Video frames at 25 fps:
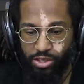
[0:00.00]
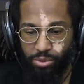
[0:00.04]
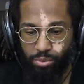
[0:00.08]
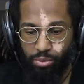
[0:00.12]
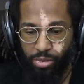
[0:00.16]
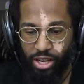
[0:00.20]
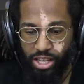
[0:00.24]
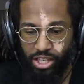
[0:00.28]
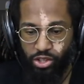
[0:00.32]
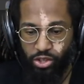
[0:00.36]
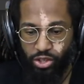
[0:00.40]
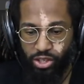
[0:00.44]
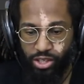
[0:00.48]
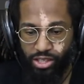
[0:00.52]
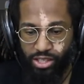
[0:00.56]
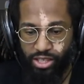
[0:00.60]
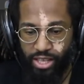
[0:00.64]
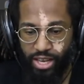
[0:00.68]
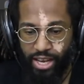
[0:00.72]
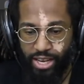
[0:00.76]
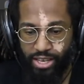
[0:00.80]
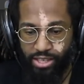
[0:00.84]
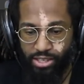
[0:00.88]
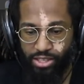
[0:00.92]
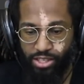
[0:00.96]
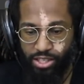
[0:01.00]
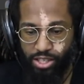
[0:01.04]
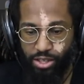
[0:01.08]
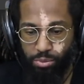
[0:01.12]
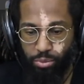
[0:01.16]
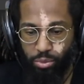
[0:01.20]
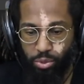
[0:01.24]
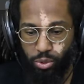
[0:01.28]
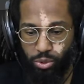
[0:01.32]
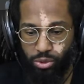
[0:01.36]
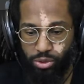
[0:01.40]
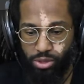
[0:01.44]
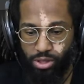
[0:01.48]
matrix that has
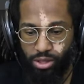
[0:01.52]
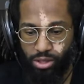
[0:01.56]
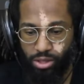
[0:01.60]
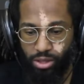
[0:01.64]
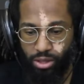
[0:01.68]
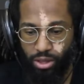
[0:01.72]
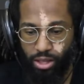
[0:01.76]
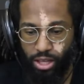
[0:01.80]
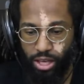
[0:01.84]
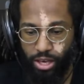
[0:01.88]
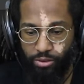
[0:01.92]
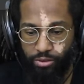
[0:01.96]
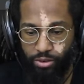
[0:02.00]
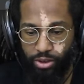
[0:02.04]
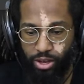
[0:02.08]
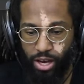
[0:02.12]
simple to the left,